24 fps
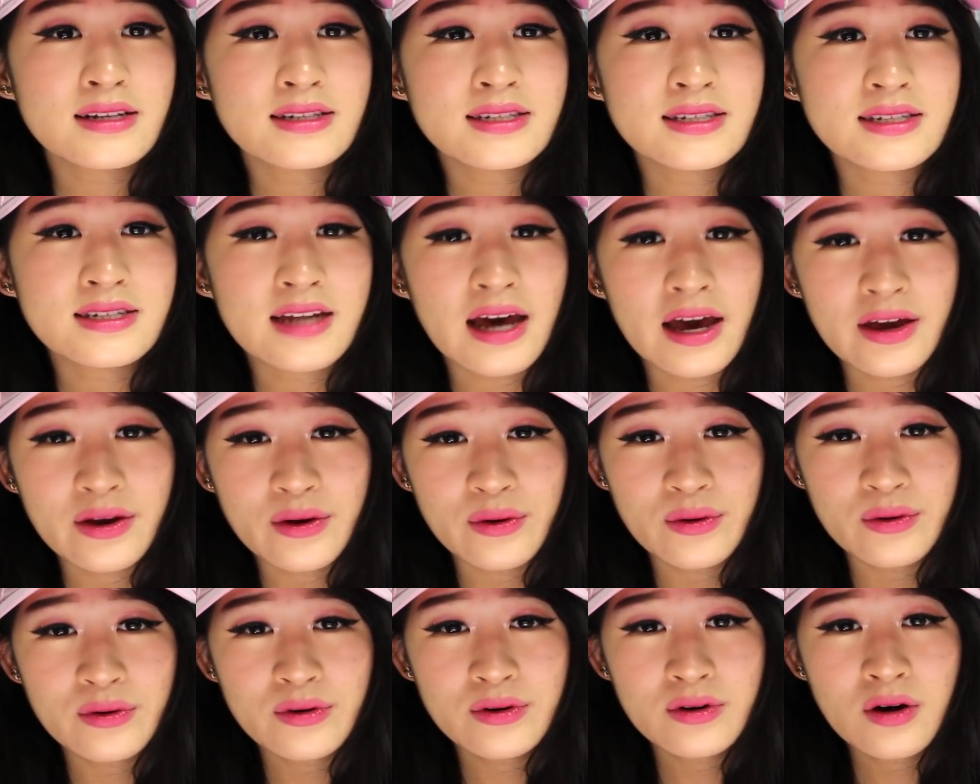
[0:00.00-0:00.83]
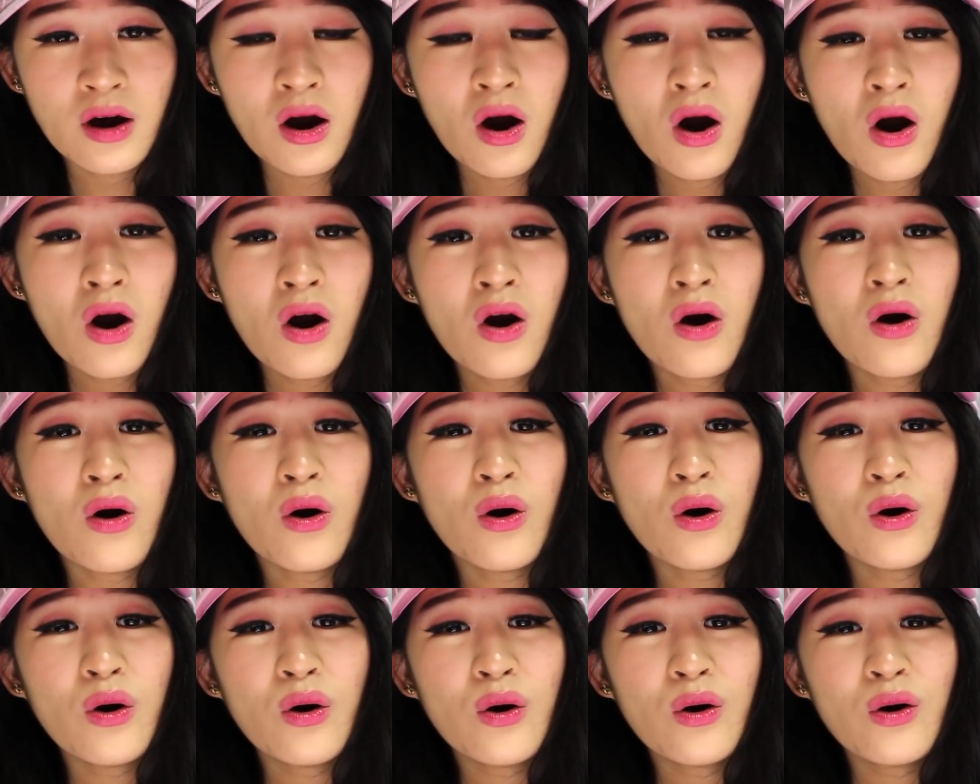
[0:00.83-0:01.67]
This snail.
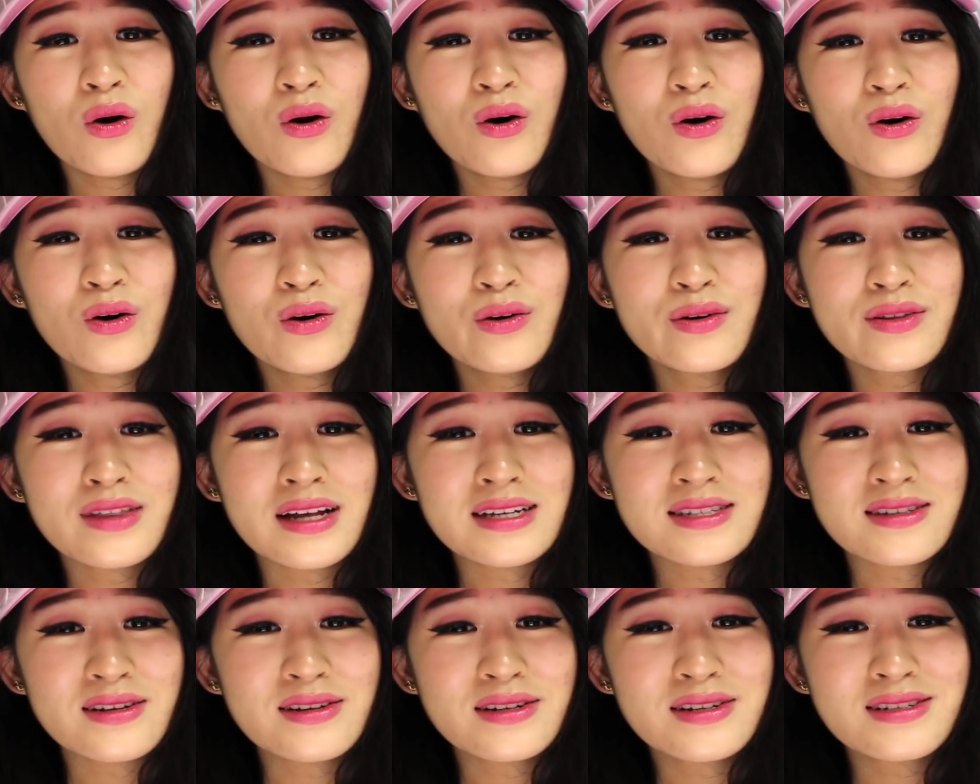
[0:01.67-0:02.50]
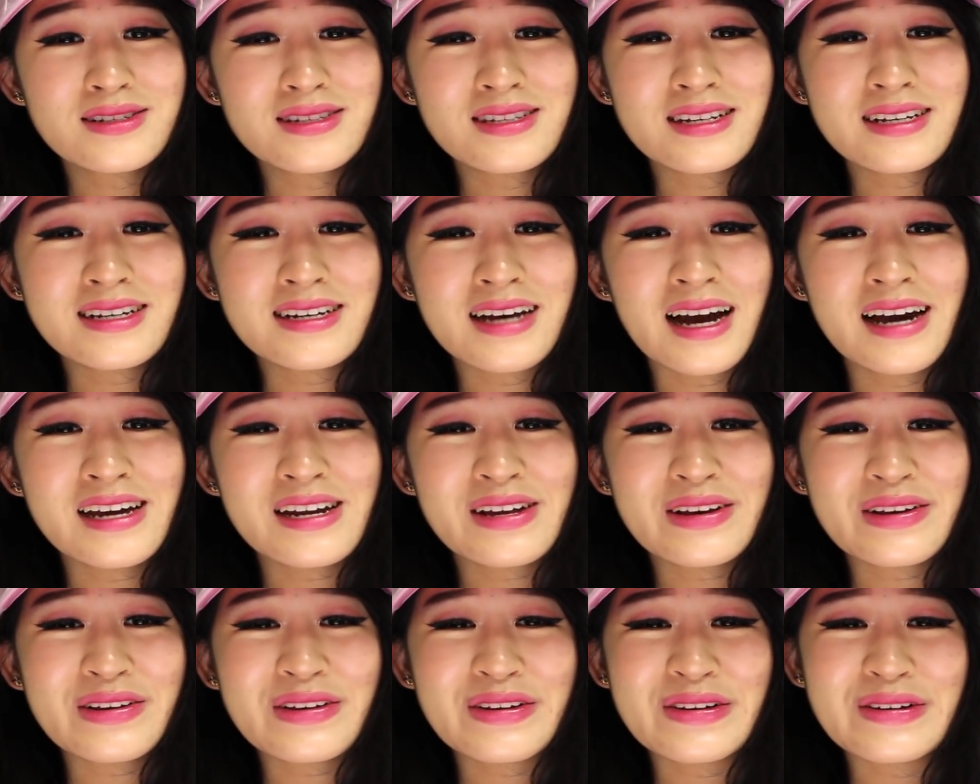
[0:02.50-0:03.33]
Oh, that's honestly
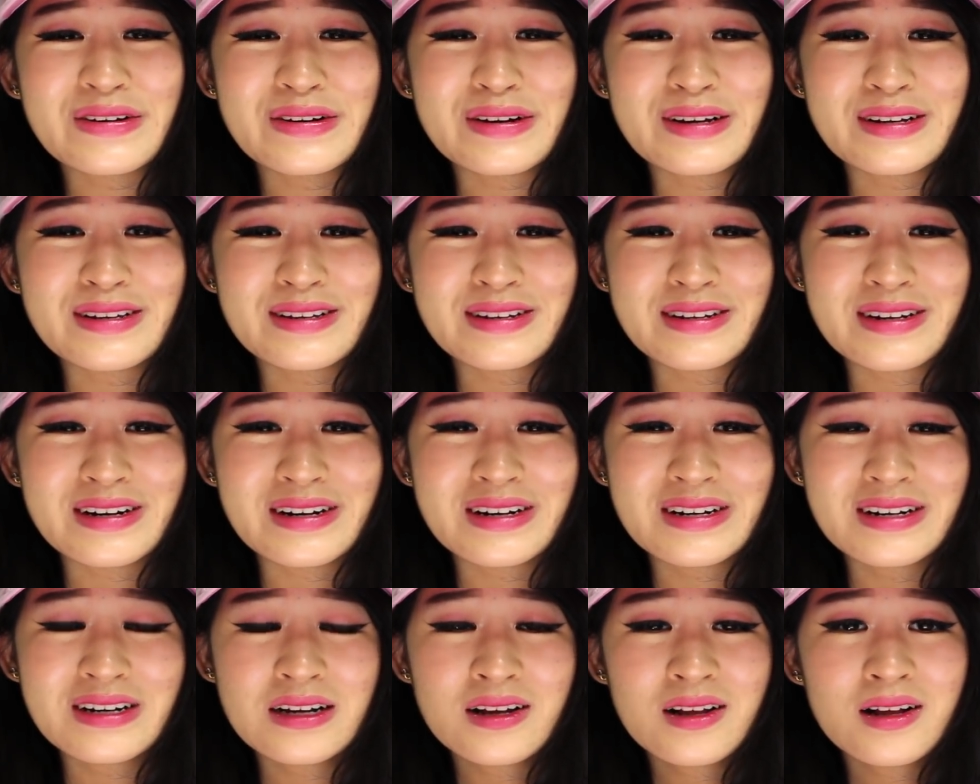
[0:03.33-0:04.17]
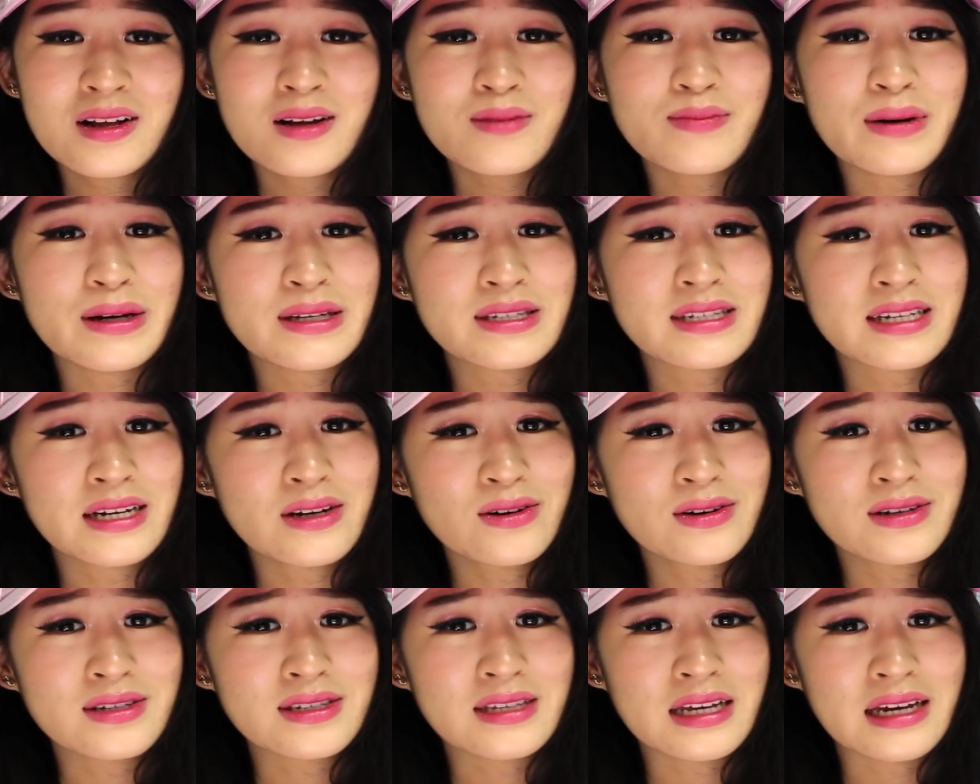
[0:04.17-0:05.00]
kind of cute, you know? But
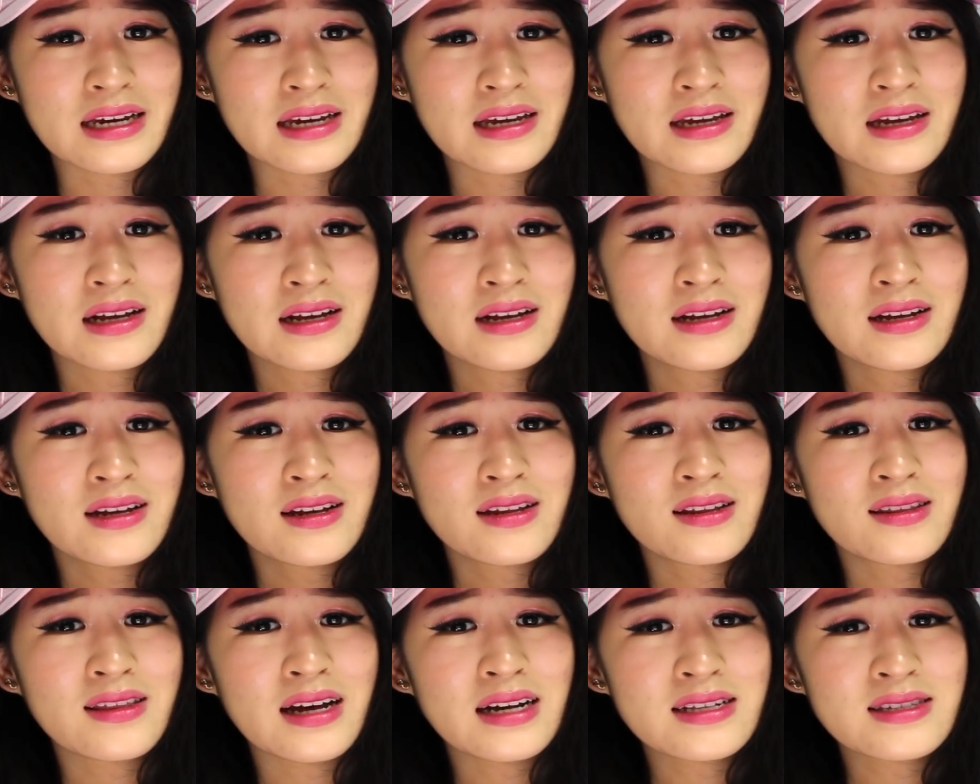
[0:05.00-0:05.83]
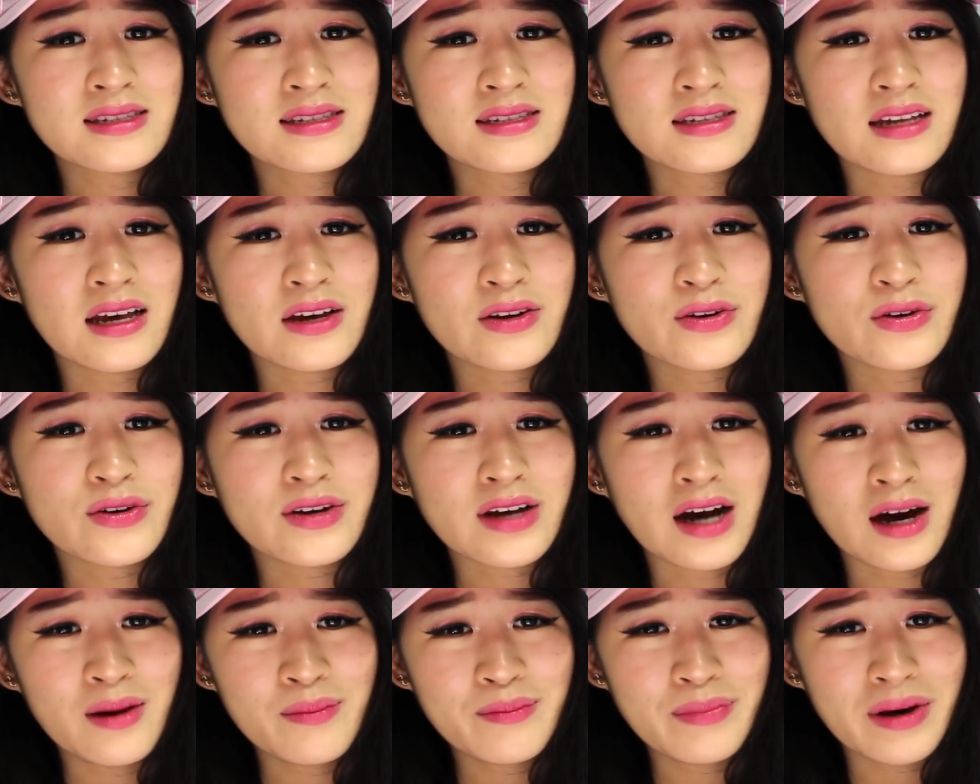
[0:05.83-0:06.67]
seriously, that's a
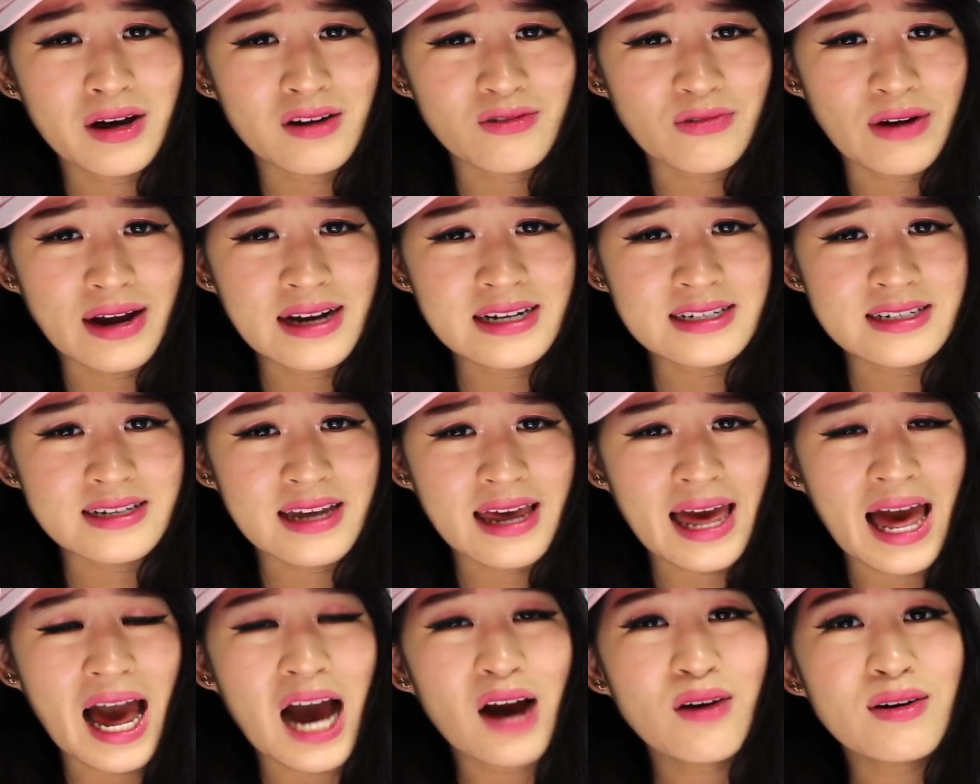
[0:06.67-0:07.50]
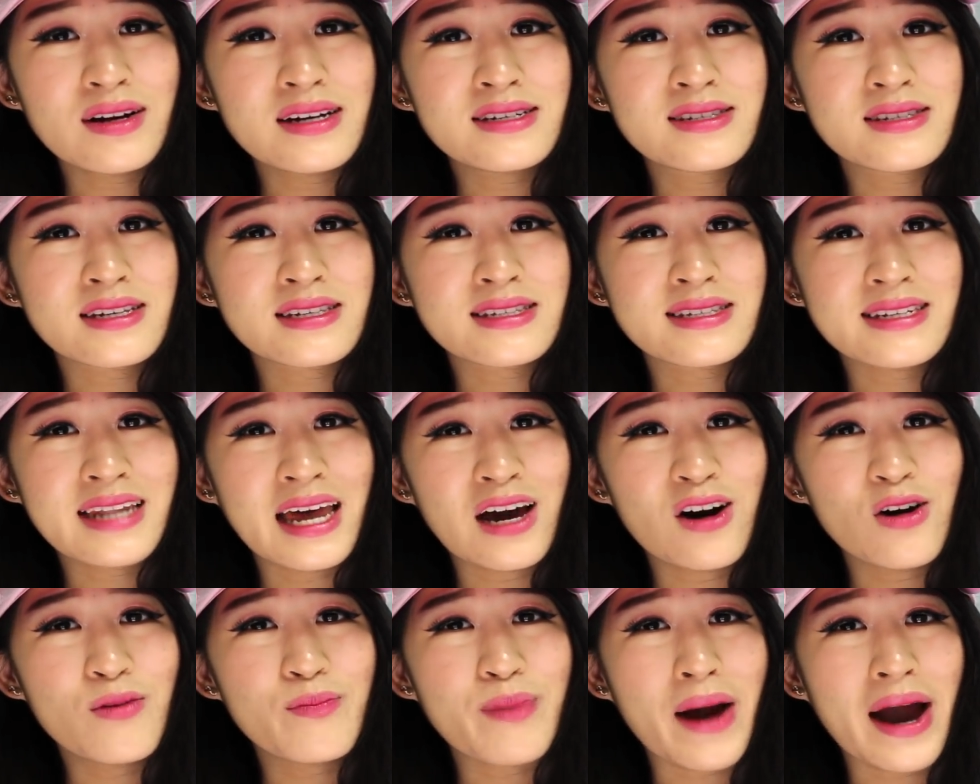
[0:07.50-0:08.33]
cucumber, right? How is this
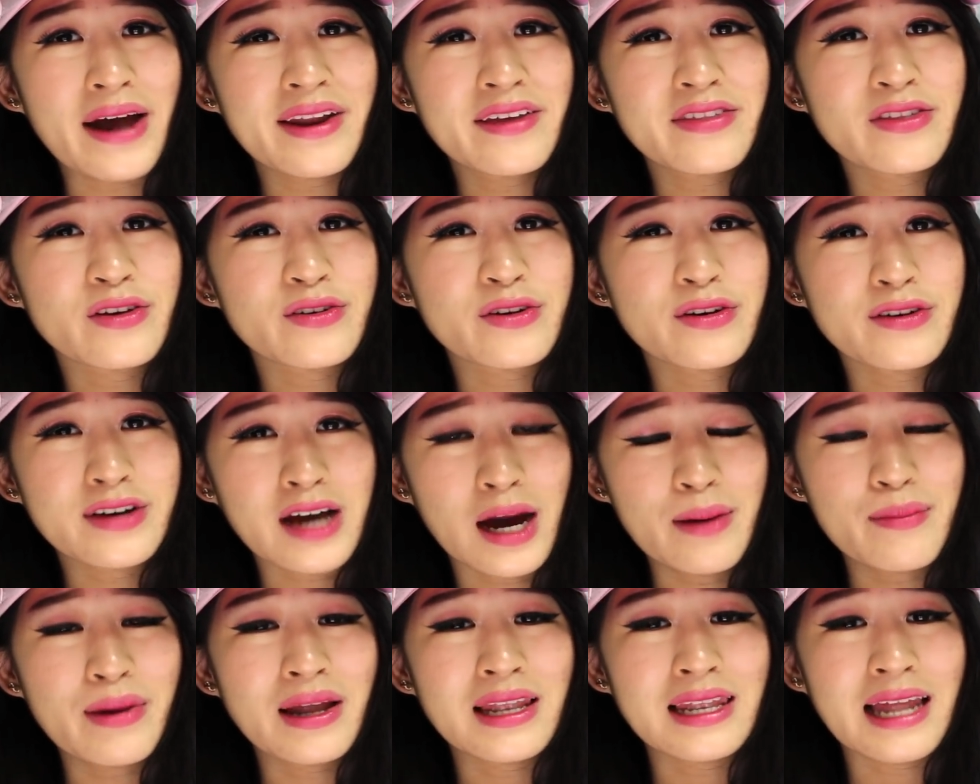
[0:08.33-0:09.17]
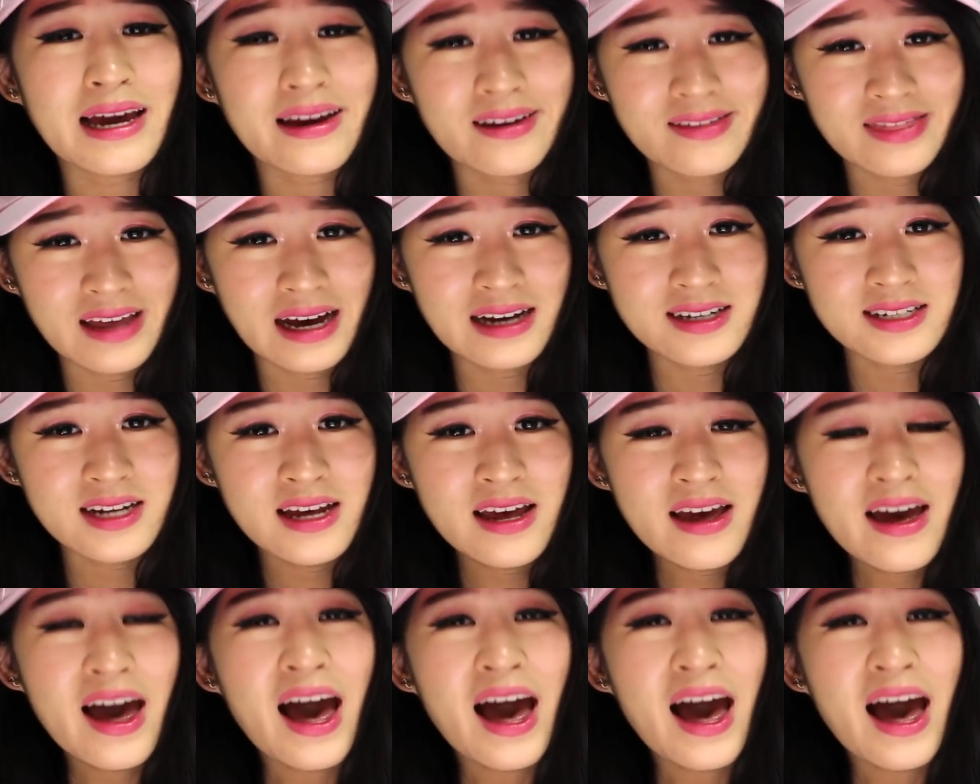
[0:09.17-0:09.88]
snail biting the cucumber like that?